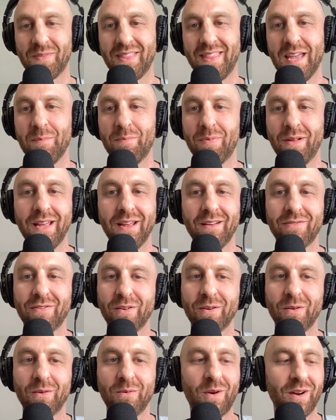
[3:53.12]
they play
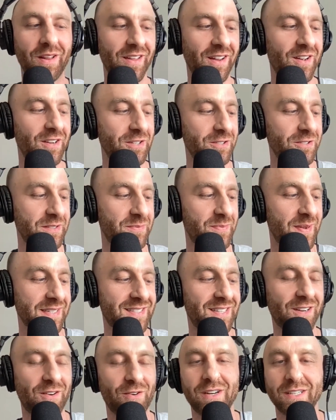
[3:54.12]
for one of the country's
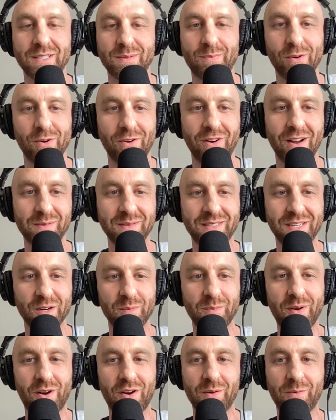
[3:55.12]
best lacrosse programs here
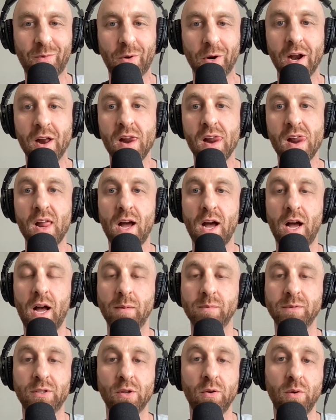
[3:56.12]
in Baltimore.
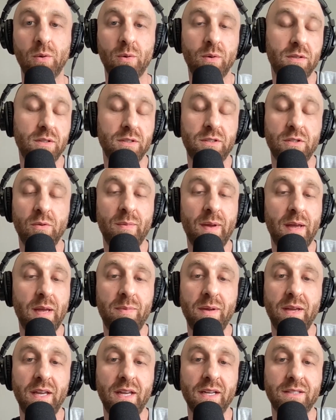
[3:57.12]
So
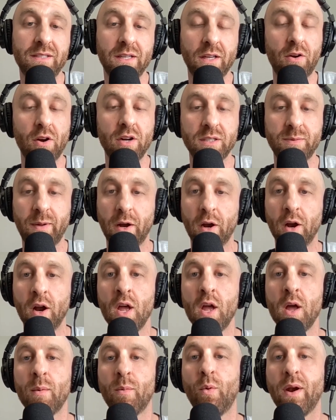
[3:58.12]
maybe it's a lacrosse player.
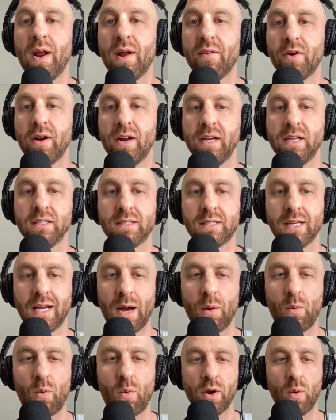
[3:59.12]
But whatever it is,
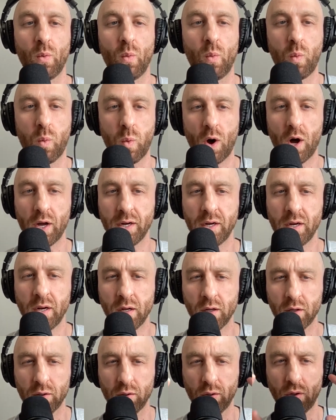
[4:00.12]
I
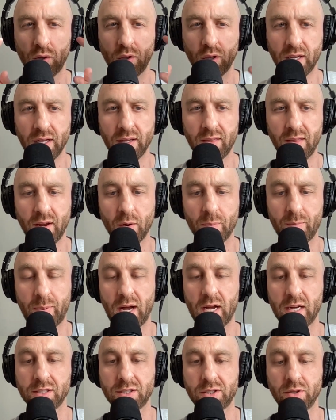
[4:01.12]
to, look at their
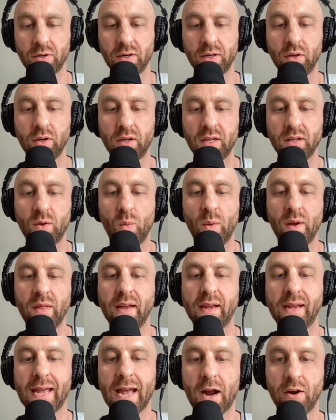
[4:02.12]
posture and look at the way
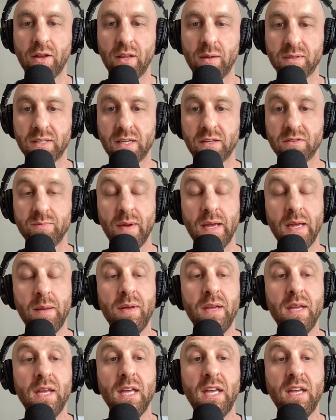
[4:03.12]
they carry themselves,
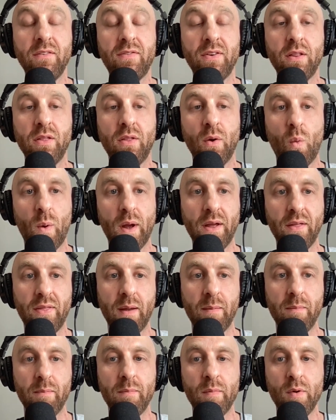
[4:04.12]
maybe even the way
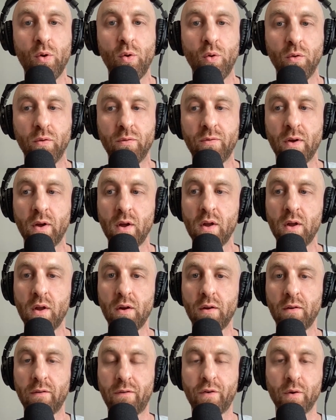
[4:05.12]
they move
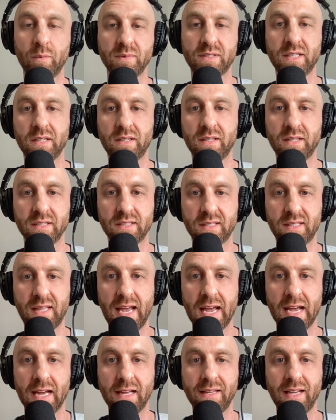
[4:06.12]
from sit to
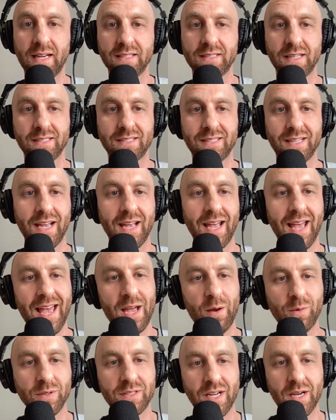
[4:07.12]
stand, as I say,
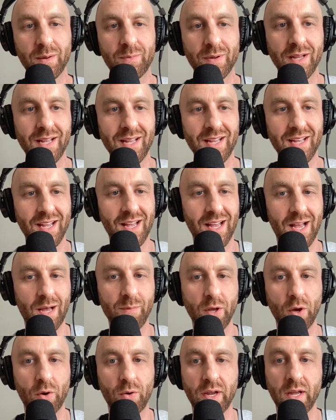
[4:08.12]
hey, what's up?
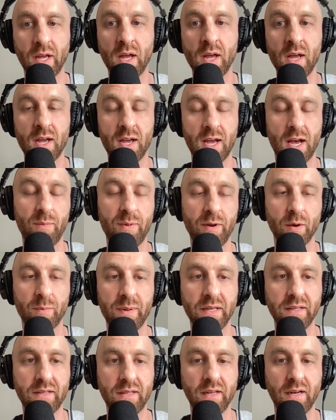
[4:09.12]
I'm Yoni. I'll be your
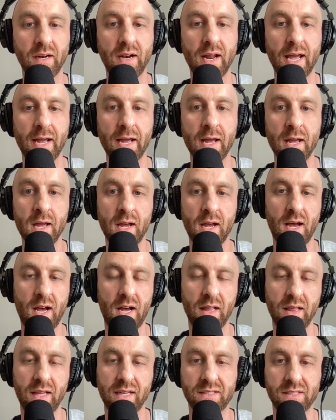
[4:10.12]
PT today.
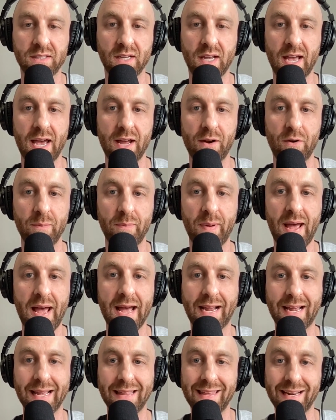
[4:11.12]
Let's head on
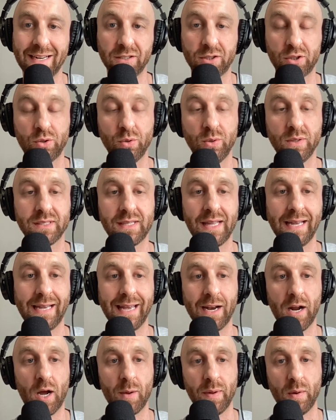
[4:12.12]
back. And then as soon as they
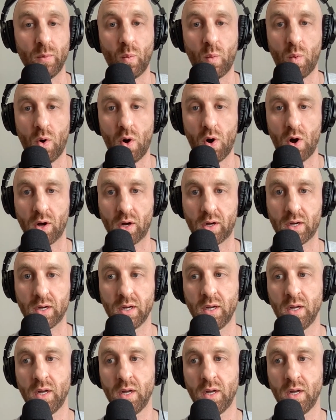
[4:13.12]
get up and walk,